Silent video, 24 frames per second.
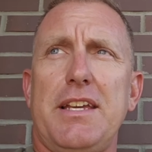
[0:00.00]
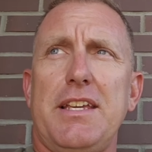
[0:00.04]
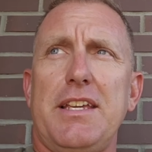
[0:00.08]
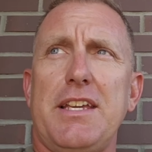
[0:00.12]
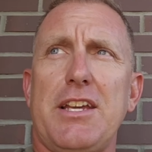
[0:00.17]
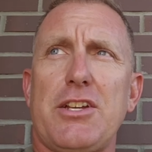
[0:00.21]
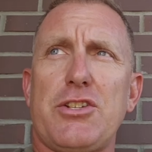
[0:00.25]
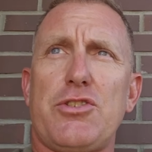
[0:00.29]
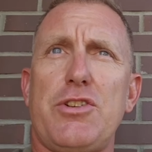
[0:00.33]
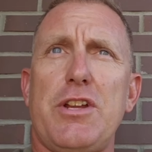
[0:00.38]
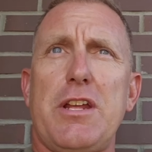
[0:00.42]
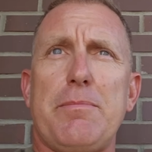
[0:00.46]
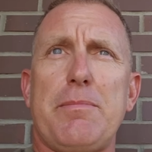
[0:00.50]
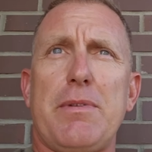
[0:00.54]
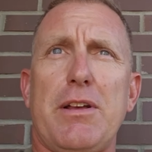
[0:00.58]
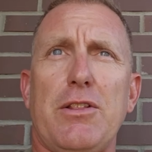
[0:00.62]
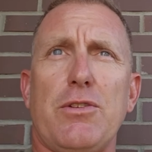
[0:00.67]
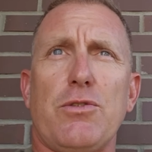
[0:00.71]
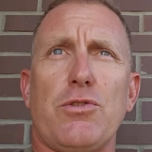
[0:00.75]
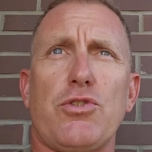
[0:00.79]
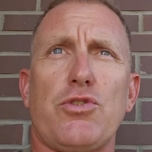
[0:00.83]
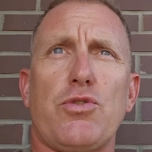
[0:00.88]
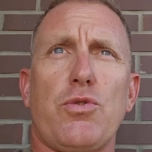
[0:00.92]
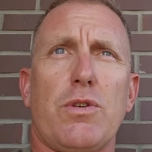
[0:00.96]
yesterday in my
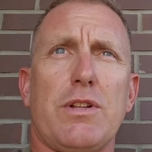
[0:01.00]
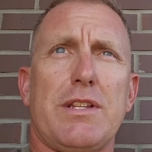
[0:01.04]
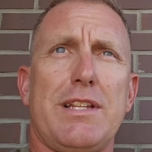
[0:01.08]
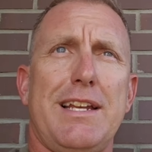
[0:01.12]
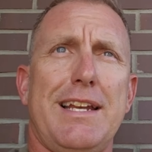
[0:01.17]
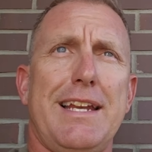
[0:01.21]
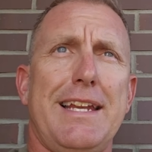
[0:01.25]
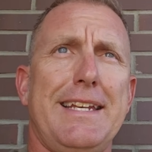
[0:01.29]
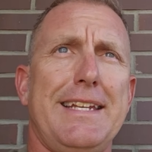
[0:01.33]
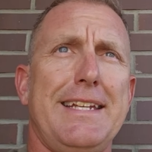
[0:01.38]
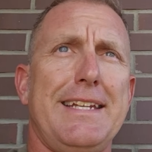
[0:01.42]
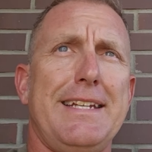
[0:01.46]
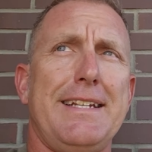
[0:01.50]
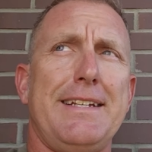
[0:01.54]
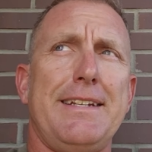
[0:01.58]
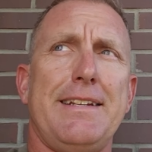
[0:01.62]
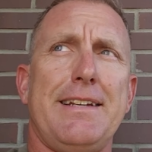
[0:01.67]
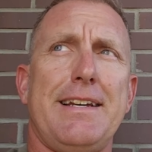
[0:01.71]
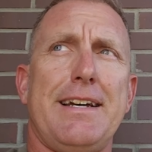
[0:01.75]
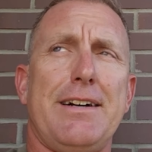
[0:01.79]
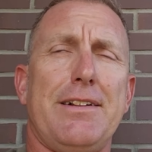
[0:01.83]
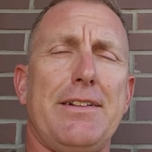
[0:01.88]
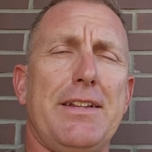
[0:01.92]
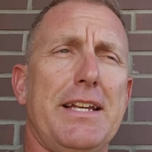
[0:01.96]
little short that I did,
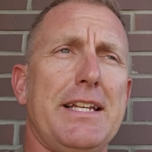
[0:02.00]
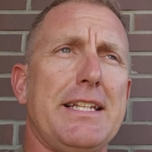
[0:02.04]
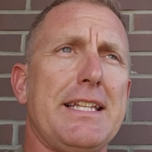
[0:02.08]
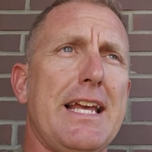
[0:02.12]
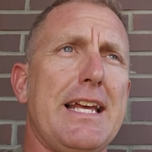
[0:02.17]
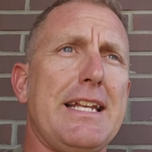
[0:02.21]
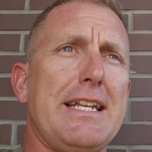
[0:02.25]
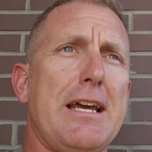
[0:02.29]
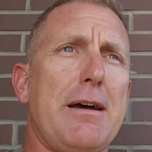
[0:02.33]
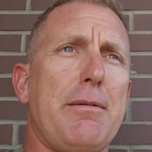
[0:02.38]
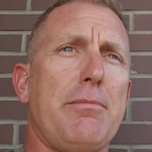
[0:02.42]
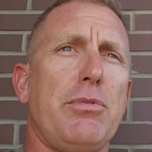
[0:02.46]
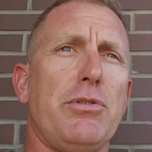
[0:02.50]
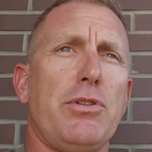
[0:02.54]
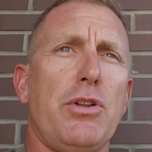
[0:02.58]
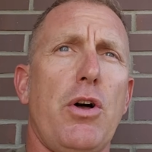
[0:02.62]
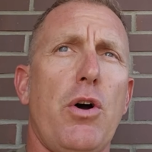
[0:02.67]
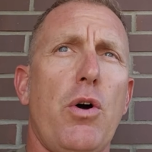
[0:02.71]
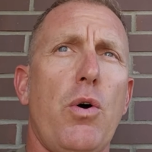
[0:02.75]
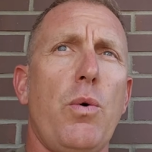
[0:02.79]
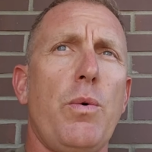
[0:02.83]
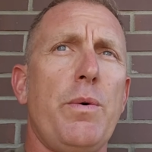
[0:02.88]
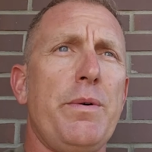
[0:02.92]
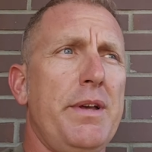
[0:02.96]
I'll link that down
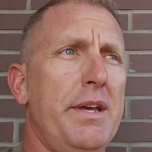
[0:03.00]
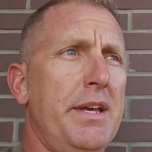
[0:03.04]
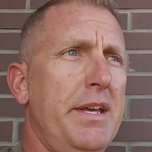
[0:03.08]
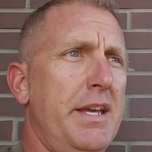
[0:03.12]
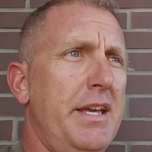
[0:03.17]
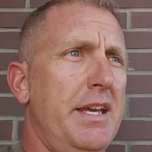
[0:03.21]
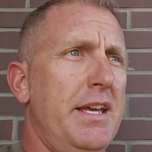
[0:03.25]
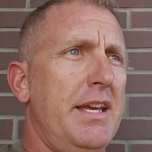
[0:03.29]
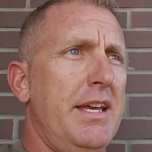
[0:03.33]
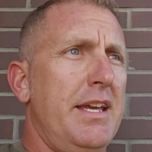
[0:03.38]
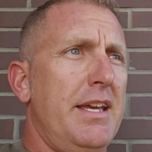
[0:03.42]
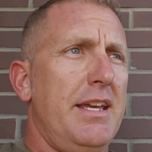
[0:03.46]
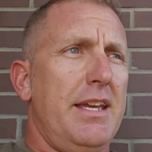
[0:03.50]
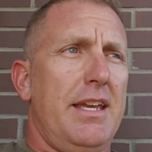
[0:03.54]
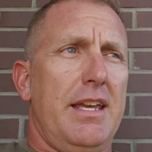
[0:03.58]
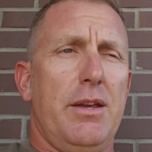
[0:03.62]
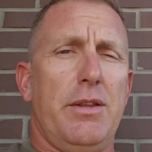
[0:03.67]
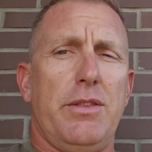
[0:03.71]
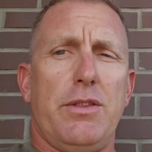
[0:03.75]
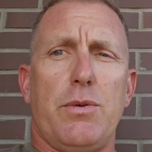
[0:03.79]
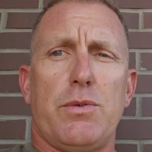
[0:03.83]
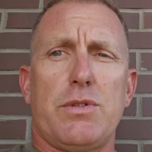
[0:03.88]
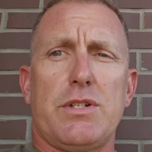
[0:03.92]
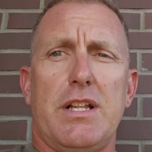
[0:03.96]
below.
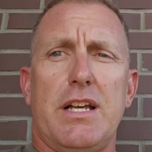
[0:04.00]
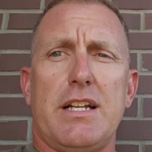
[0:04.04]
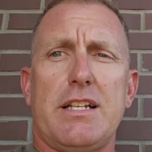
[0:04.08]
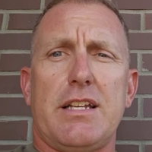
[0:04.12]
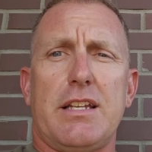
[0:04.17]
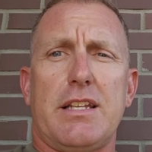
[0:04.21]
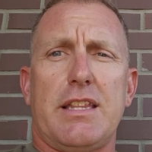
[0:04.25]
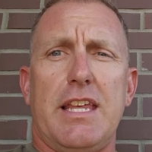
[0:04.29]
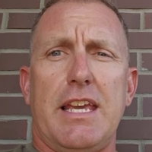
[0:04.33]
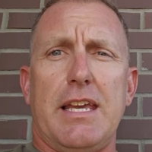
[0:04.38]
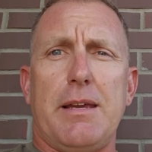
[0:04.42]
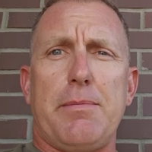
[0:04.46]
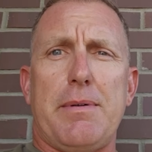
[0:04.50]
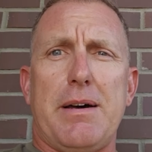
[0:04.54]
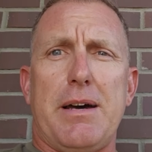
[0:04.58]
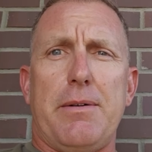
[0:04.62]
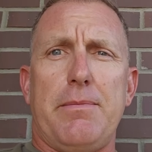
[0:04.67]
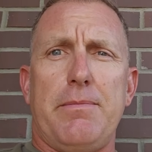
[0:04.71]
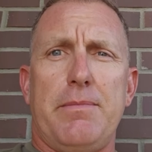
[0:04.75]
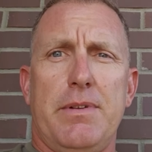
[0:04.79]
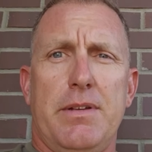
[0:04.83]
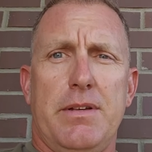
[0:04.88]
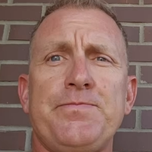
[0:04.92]
There was a lot to think about,